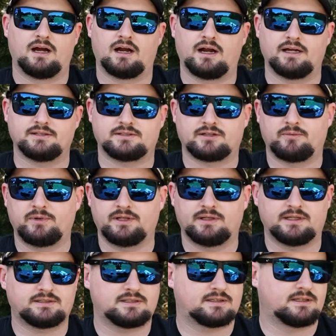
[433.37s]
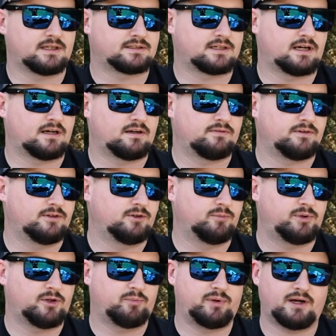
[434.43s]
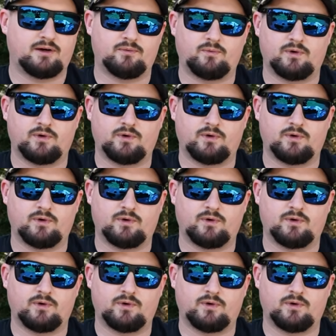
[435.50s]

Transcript: All right, so I mean, that's kind of a little bit about